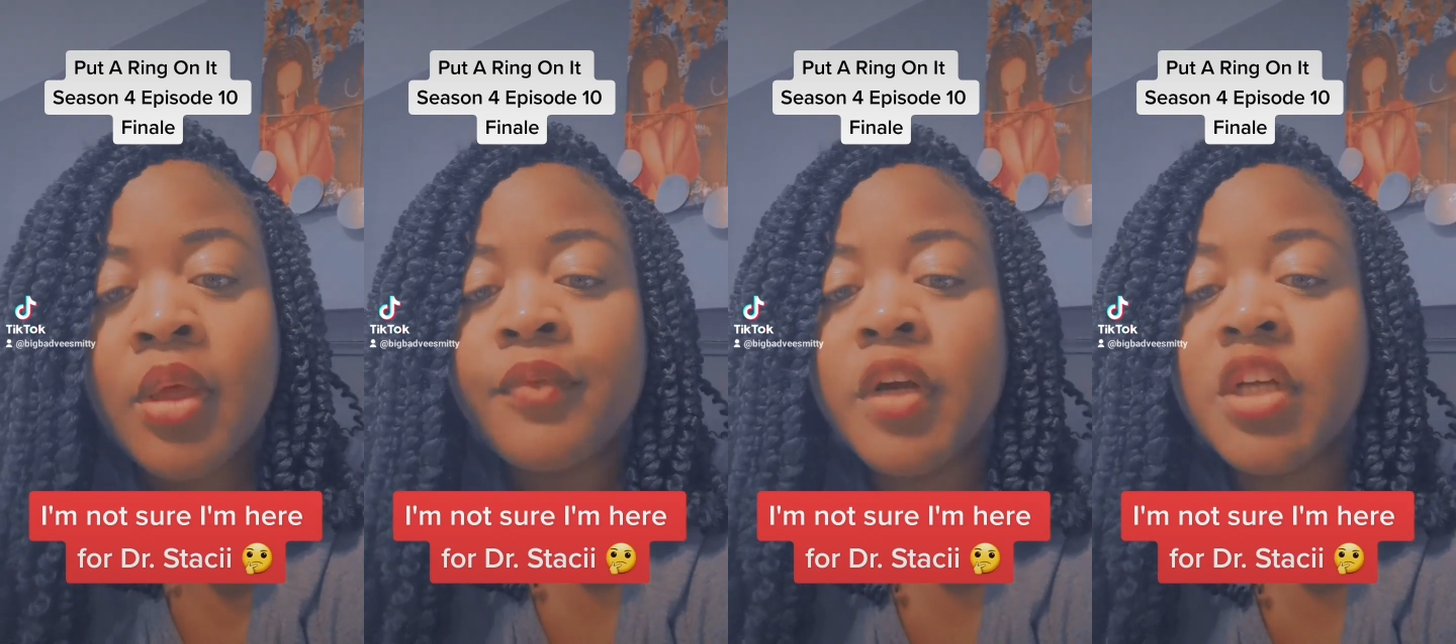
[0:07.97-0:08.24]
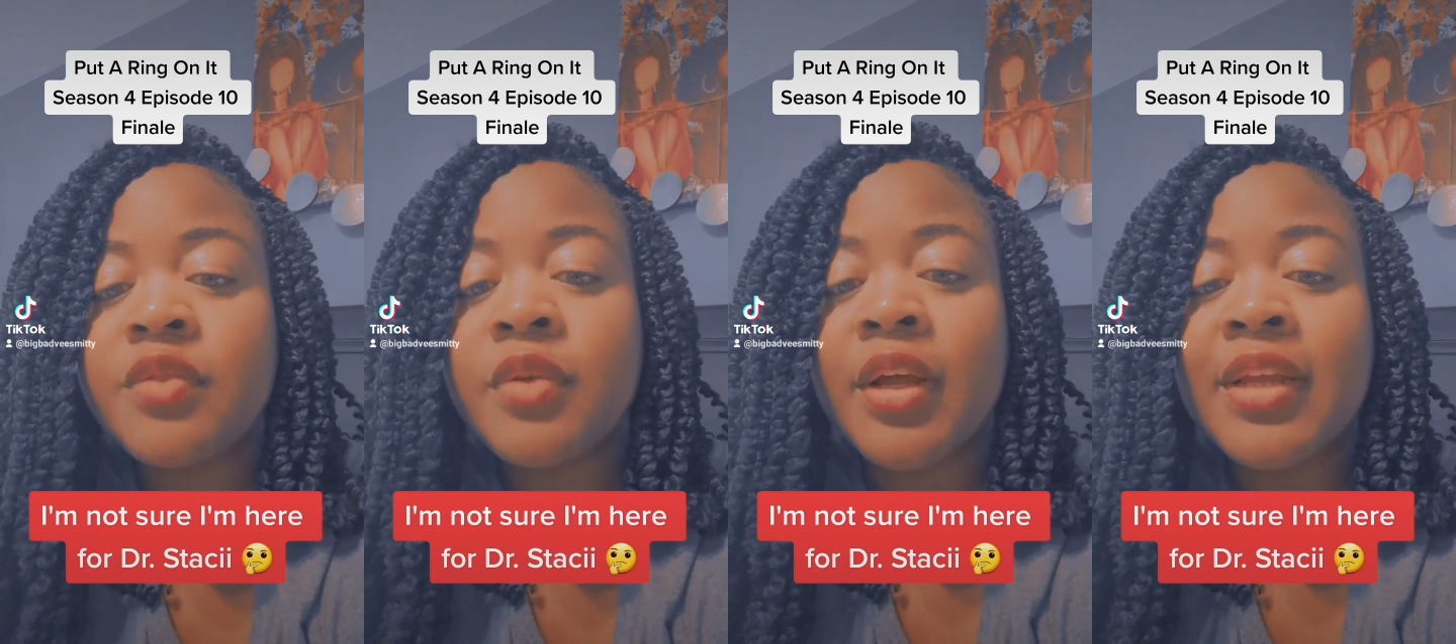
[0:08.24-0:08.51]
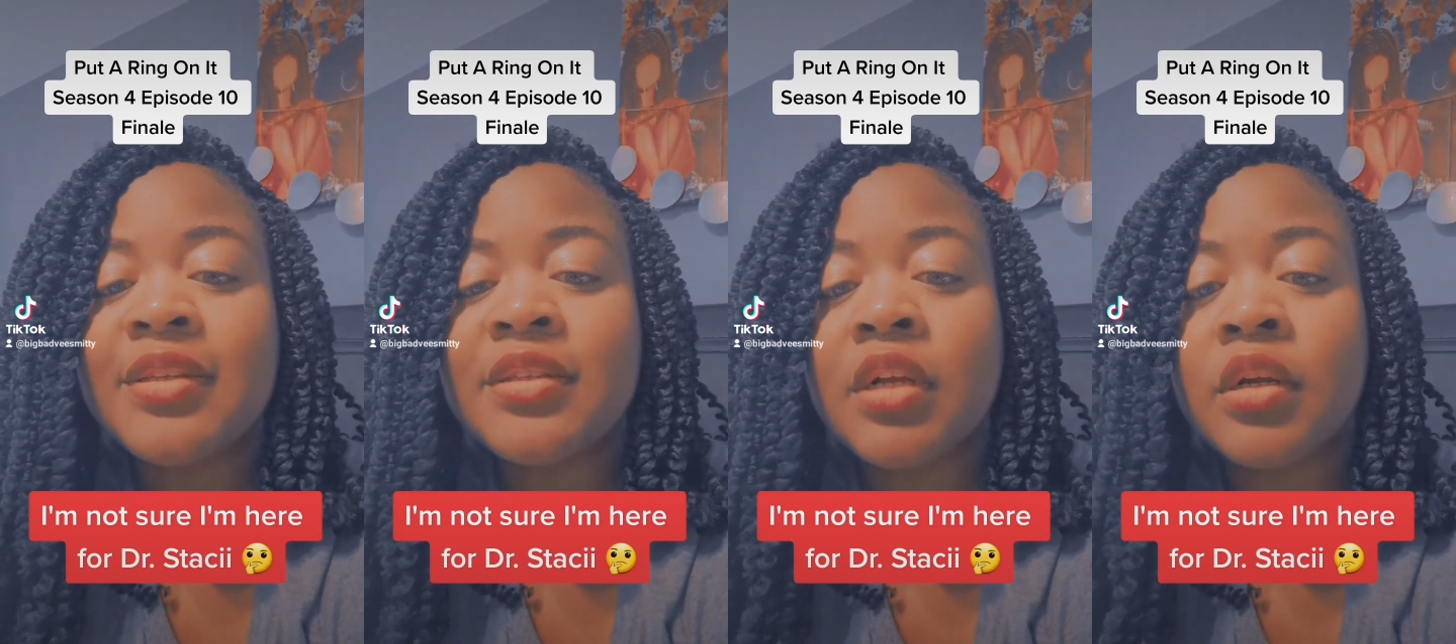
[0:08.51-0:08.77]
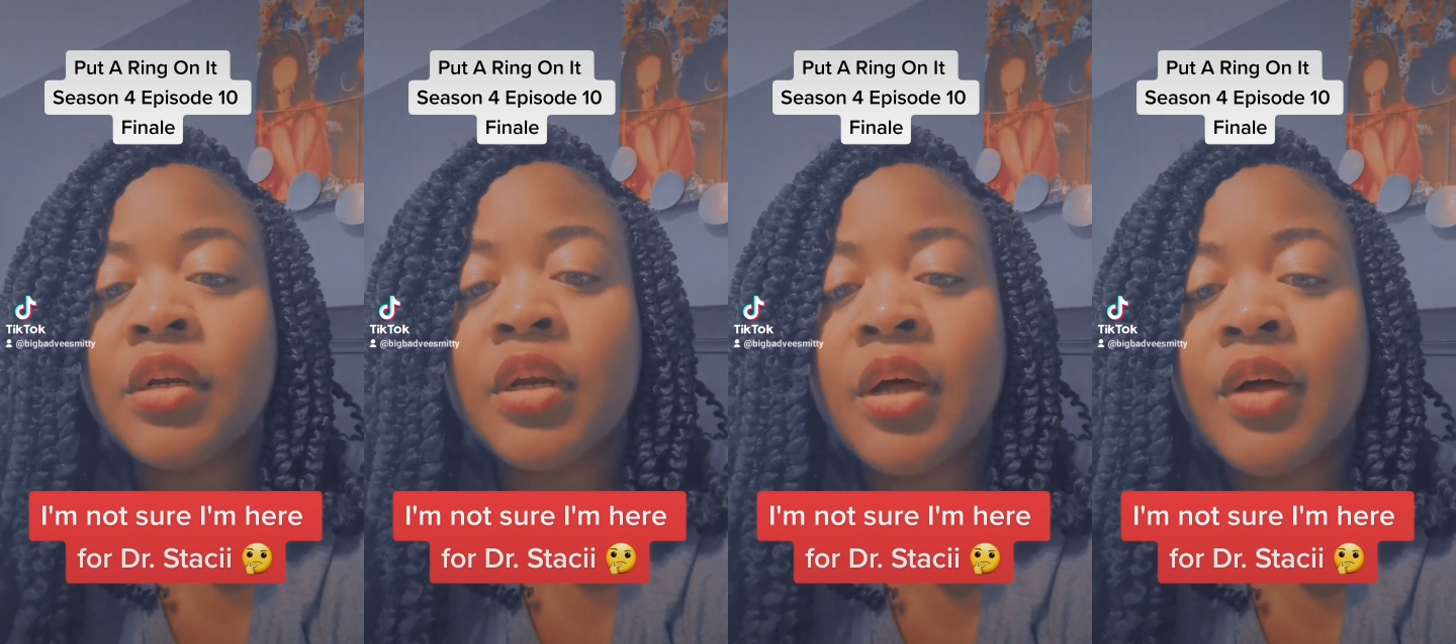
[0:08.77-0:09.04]
First of all, they
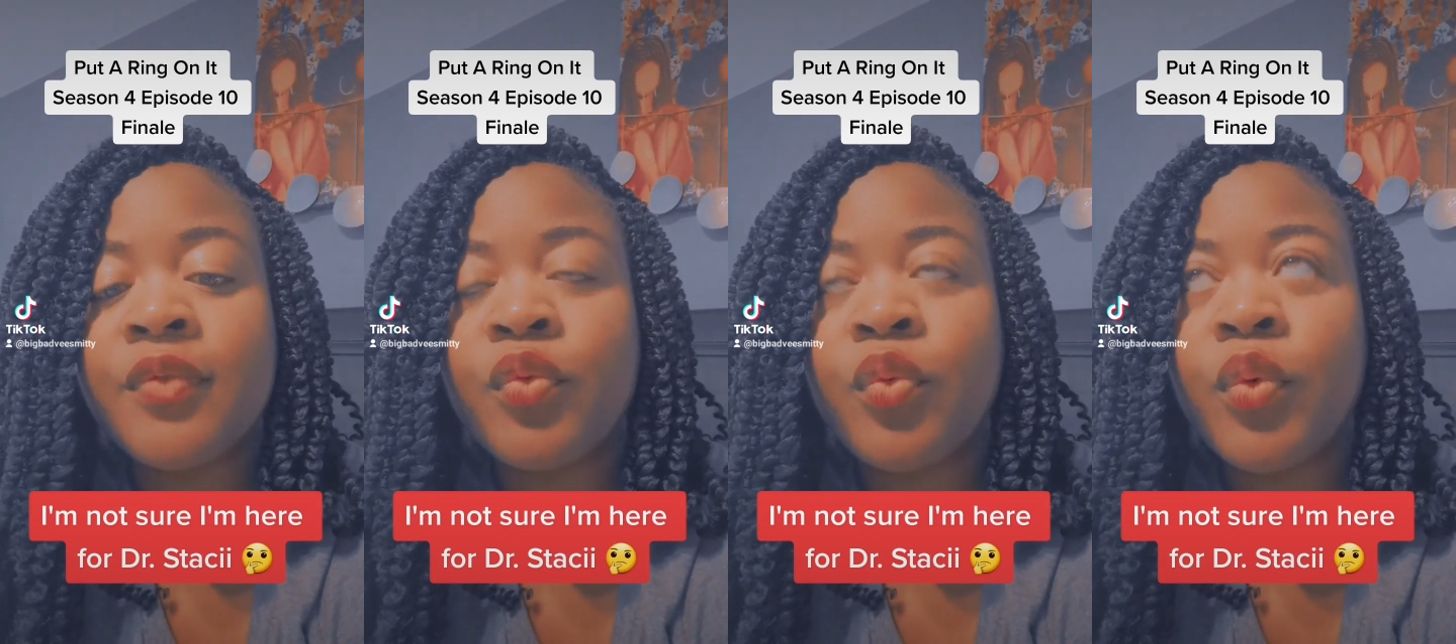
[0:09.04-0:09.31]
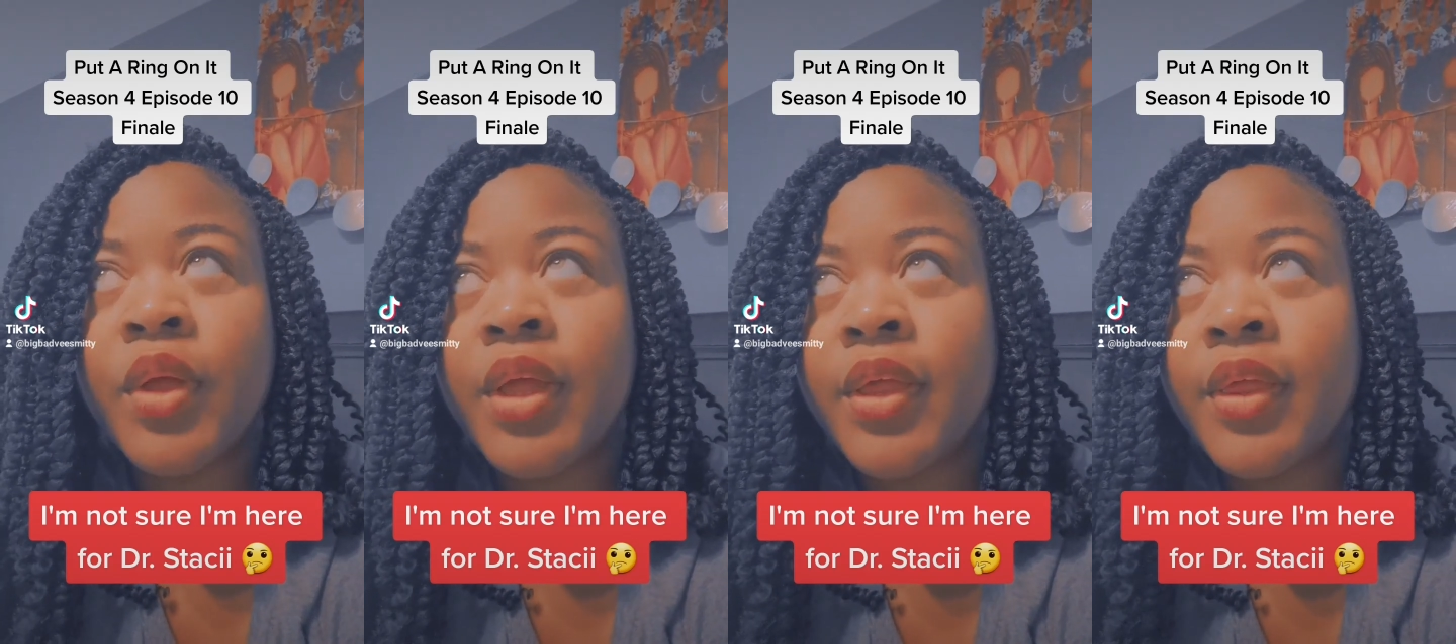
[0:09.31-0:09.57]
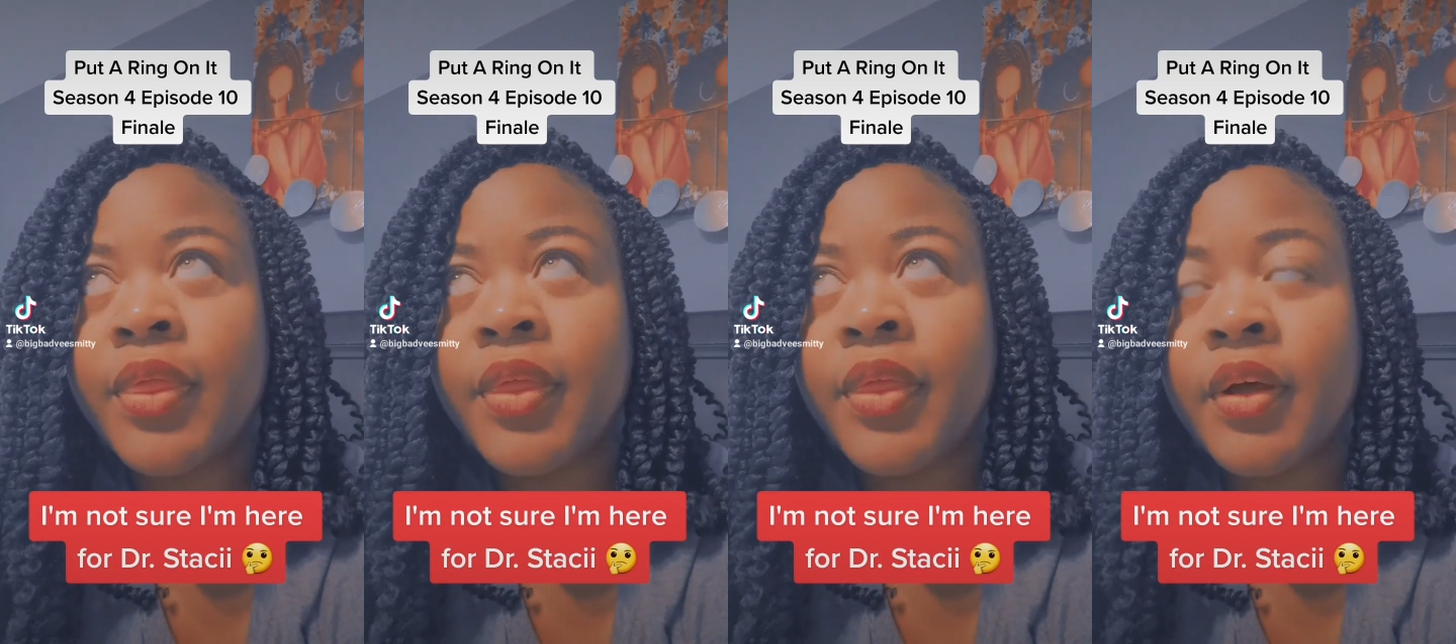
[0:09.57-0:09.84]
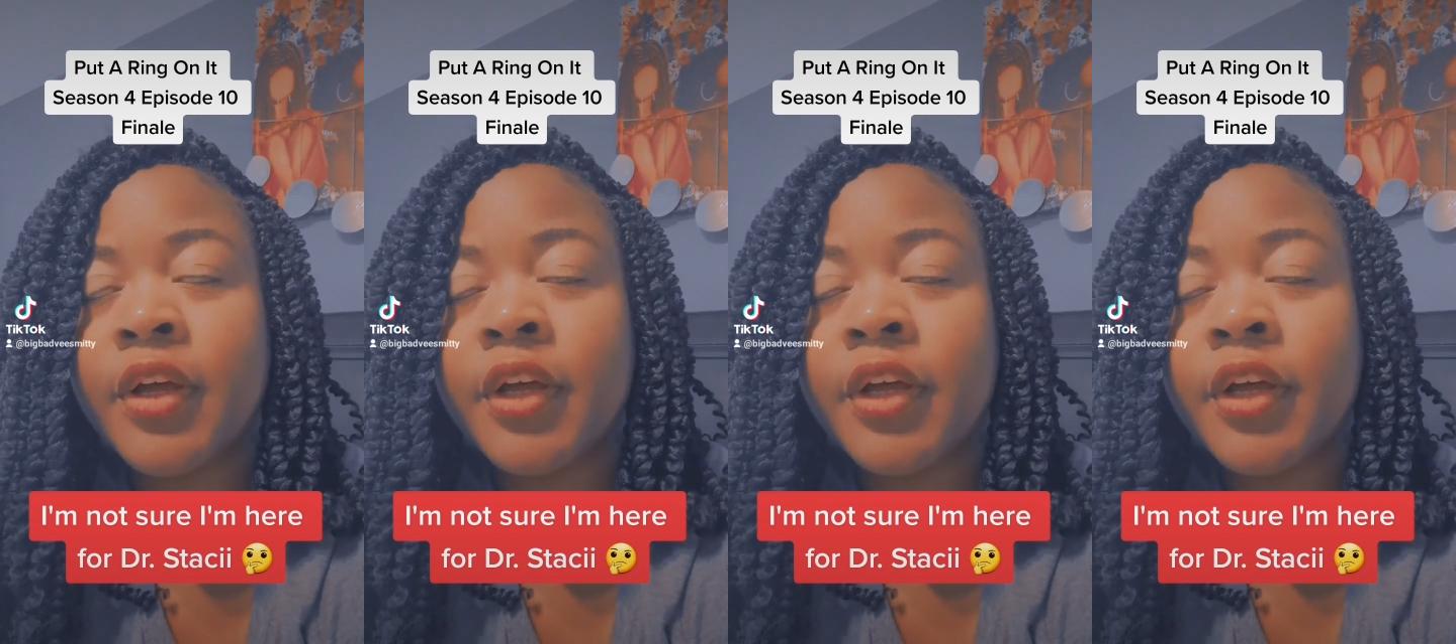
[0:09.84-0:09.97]
started off with